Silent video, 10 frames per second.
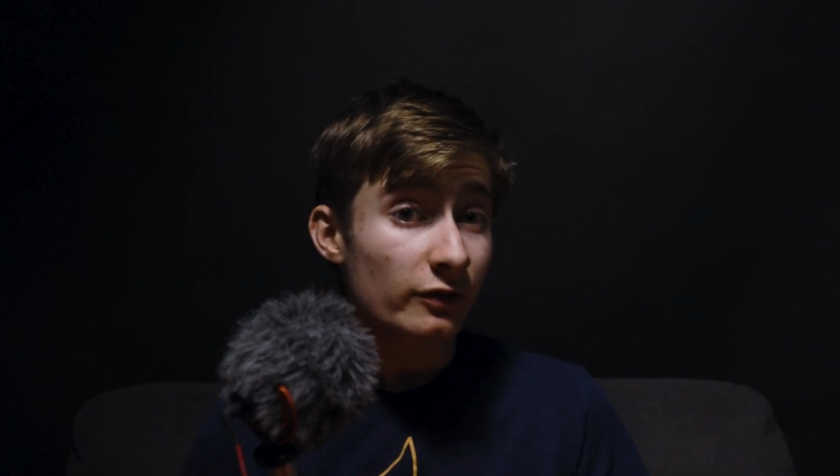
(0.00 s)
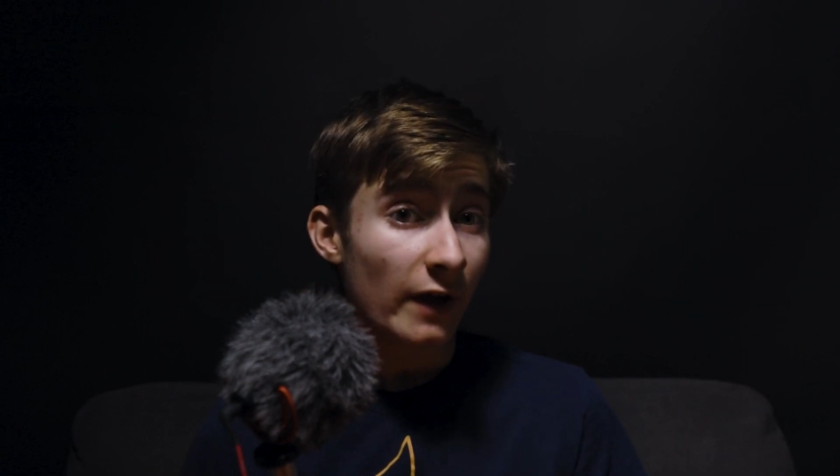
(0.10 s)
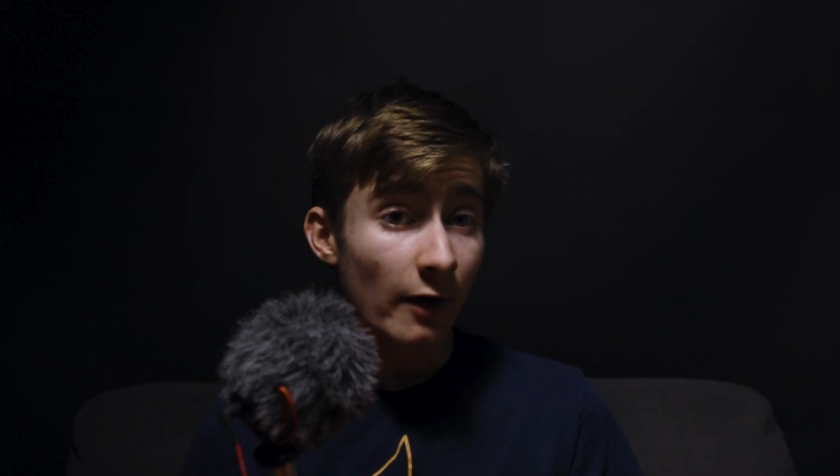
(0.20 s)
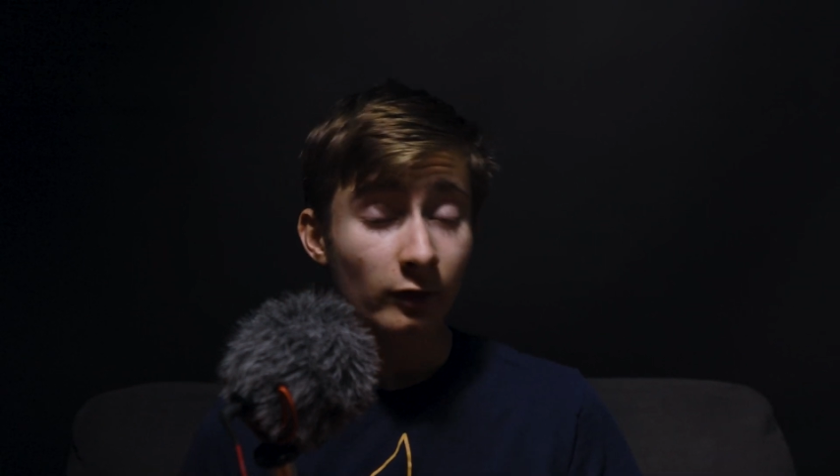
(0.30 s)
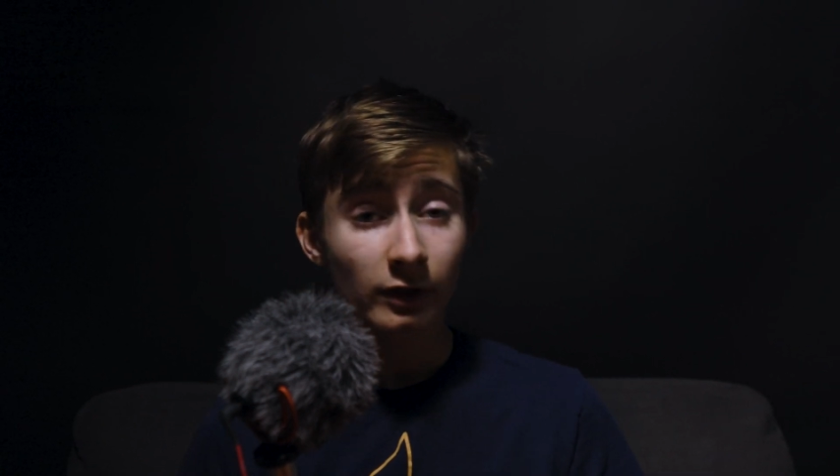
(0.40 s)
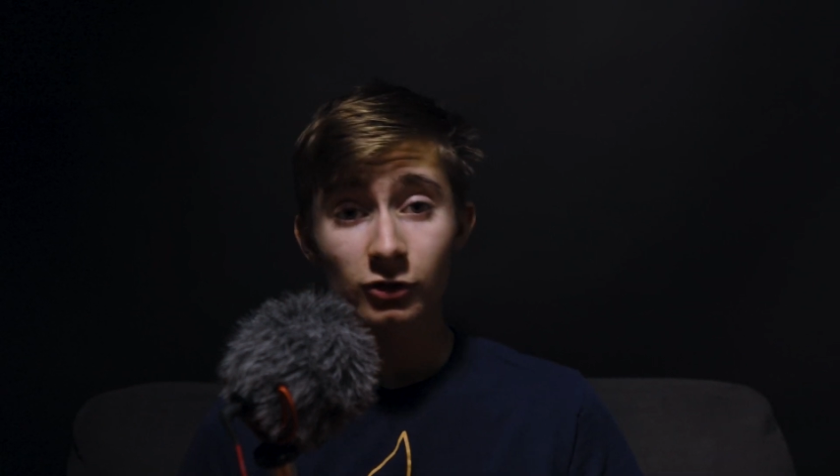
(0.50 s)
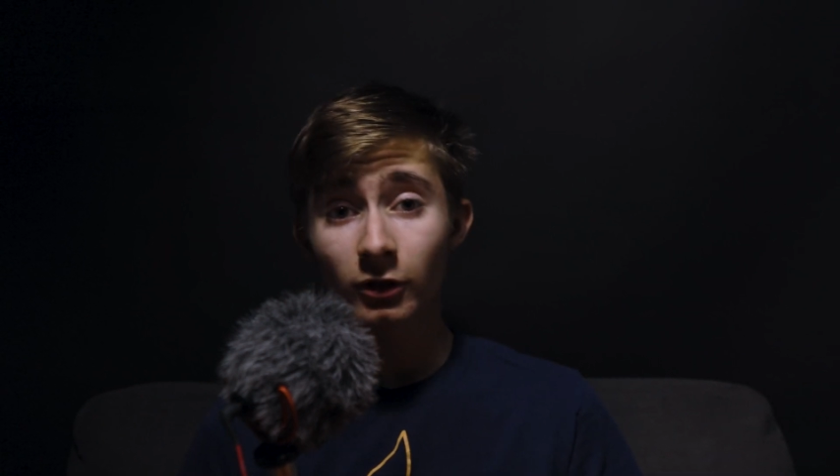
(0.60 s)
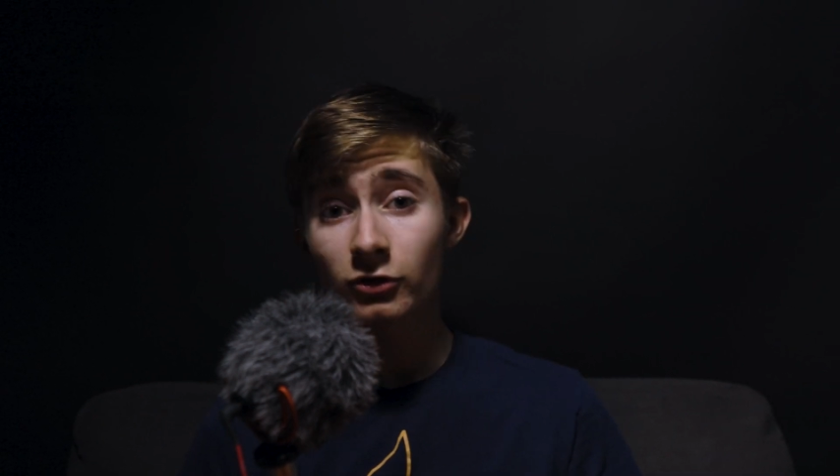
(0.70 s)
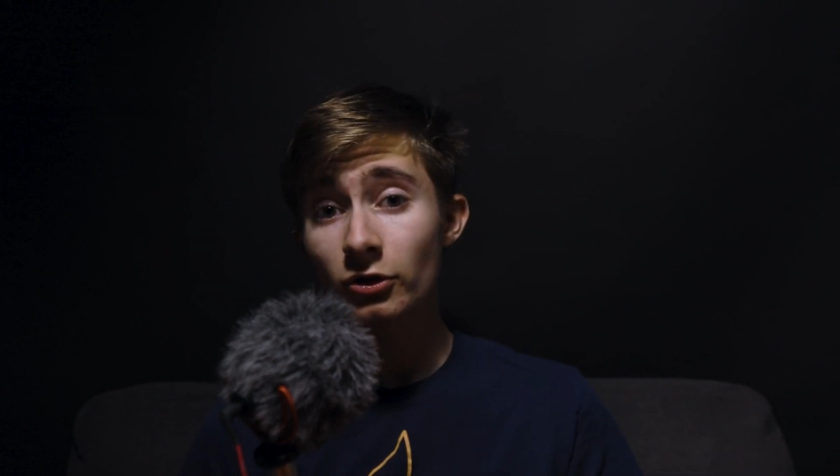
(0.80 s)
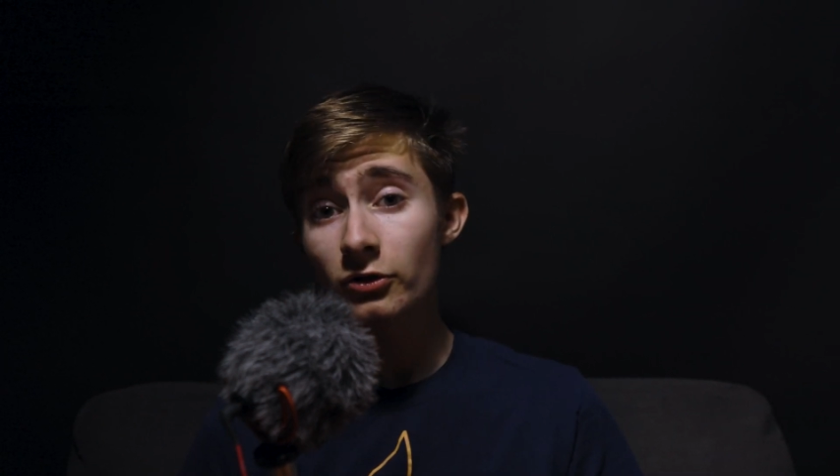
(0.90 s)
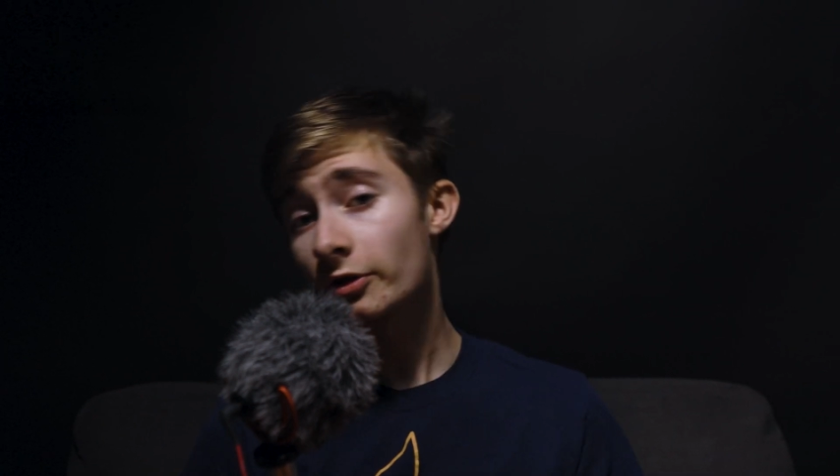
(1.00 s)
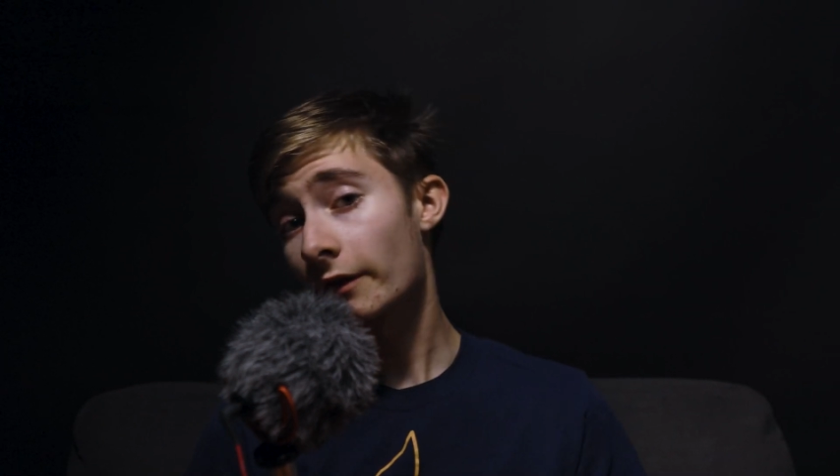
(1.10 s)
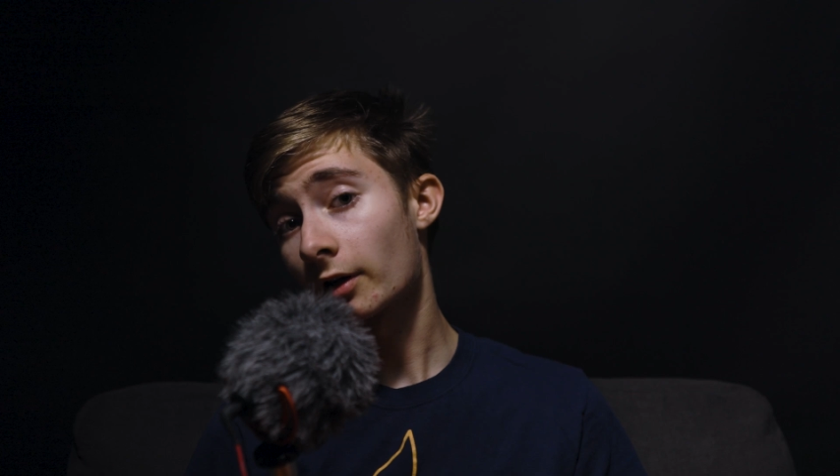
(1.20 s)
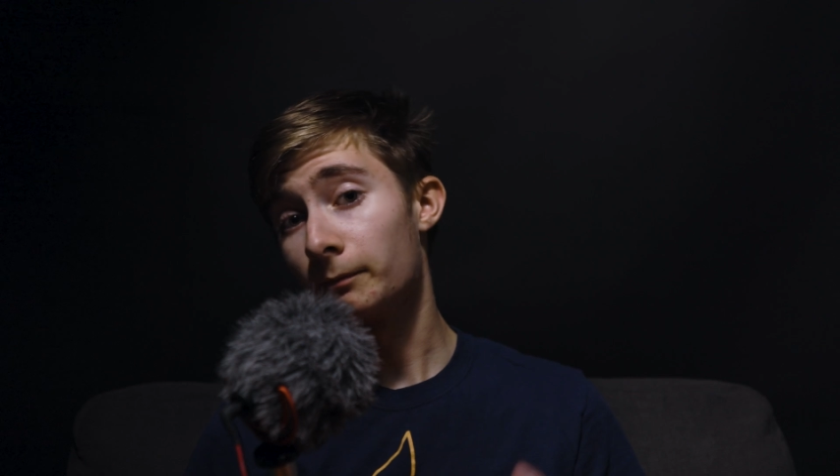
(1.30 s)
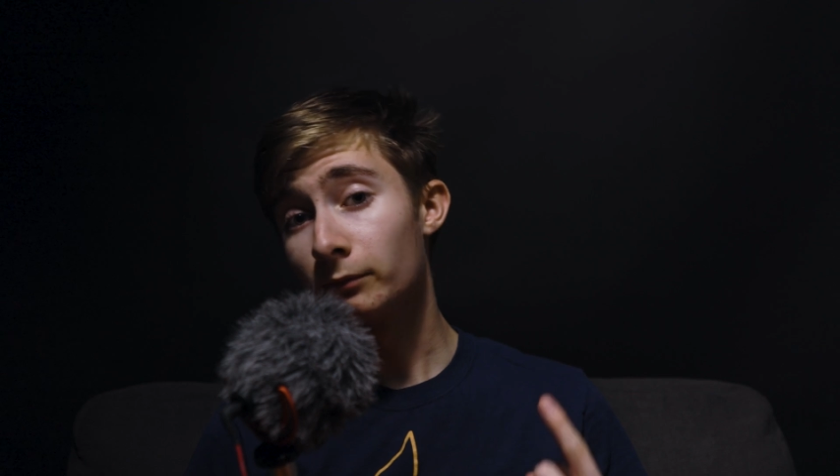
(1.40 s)
of having electronic shutters are
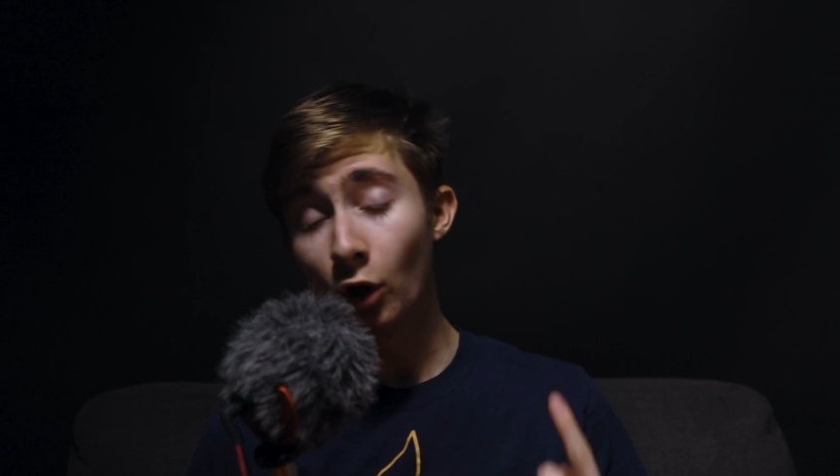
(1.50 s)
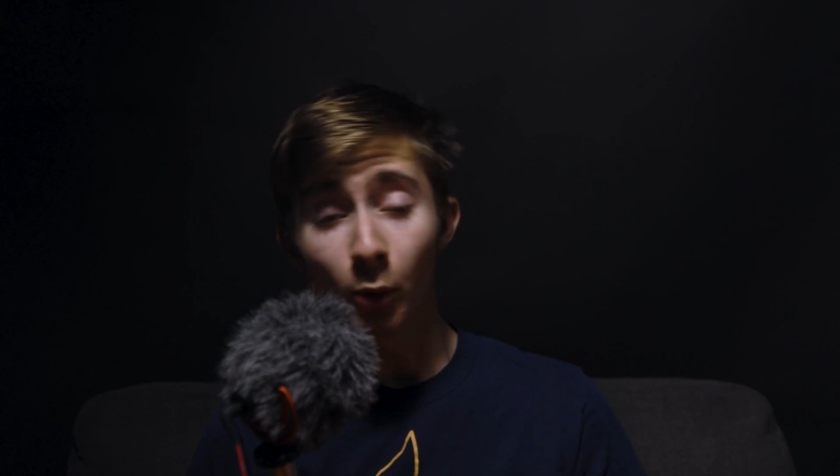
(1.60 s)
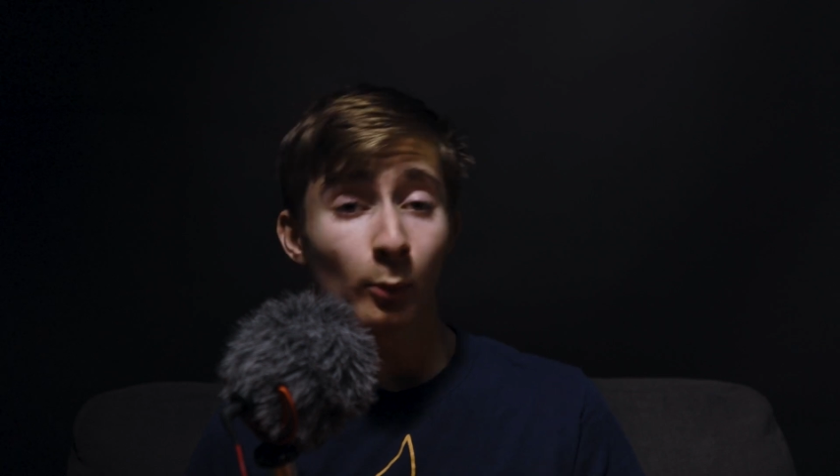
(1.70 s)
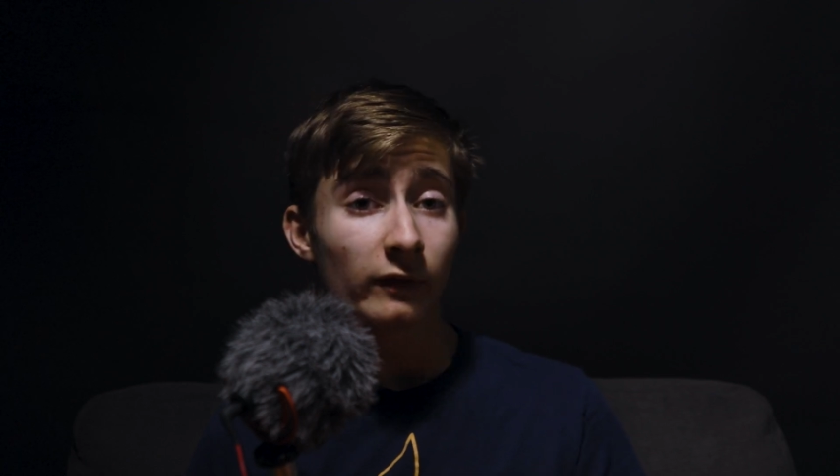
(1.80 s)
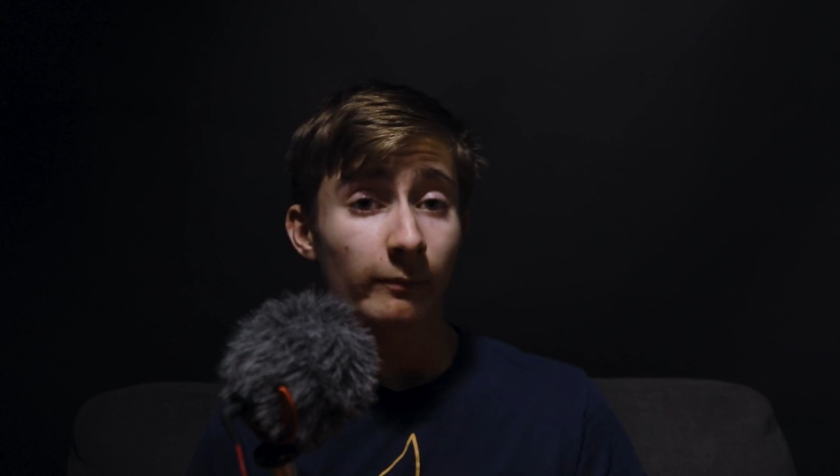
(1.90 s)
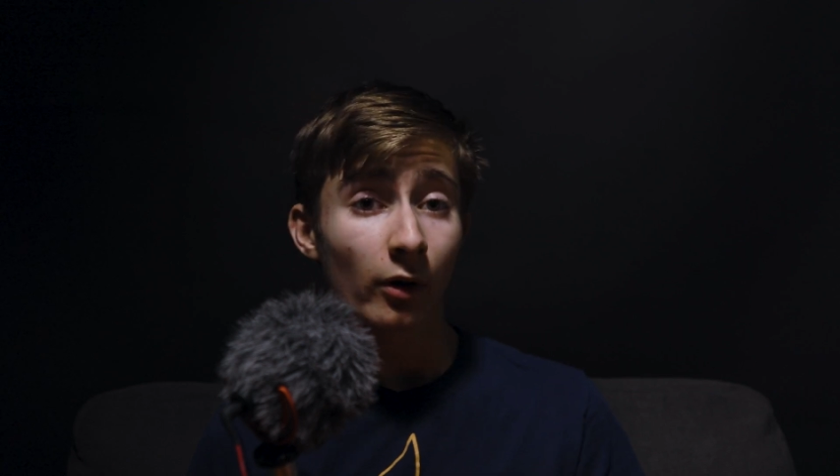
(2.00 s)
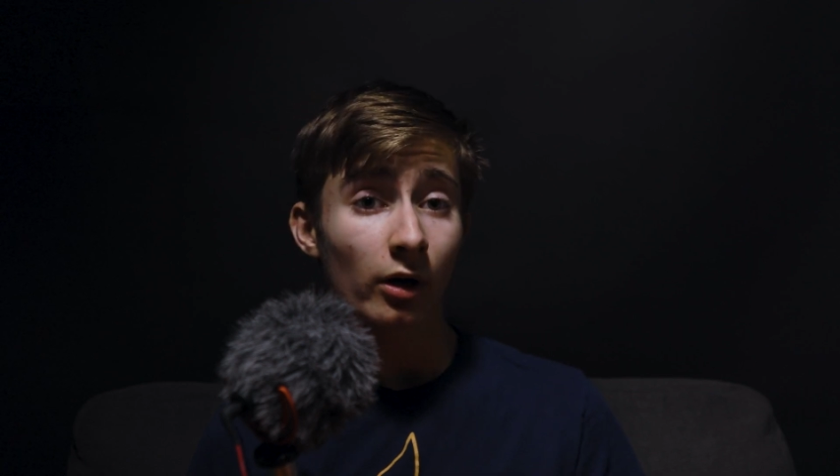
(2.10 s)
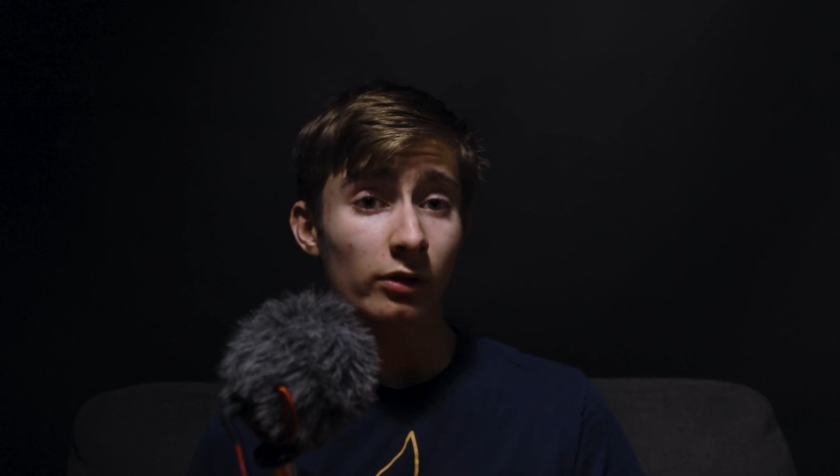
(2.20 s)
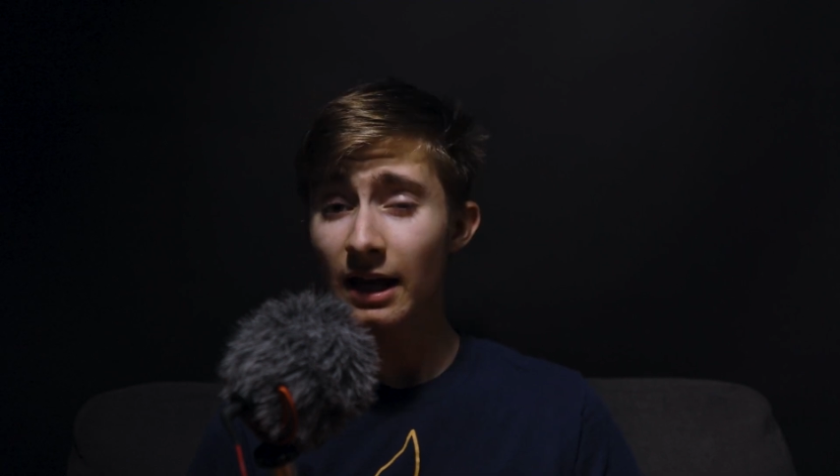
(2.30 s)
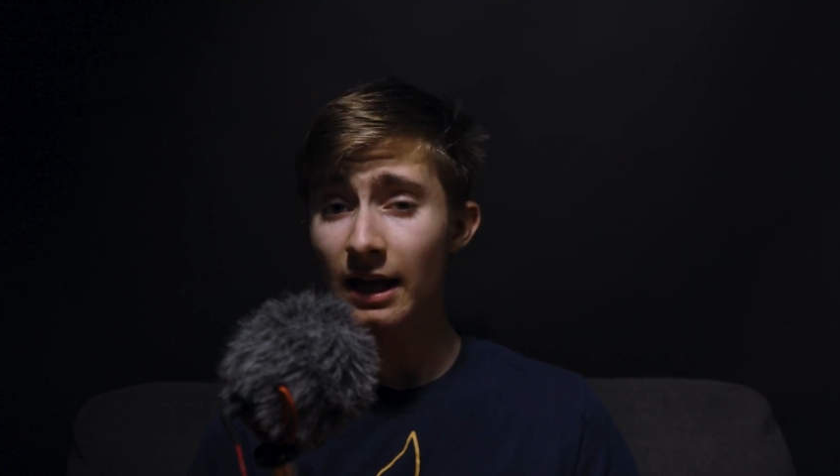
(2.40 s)
there are no moving parts,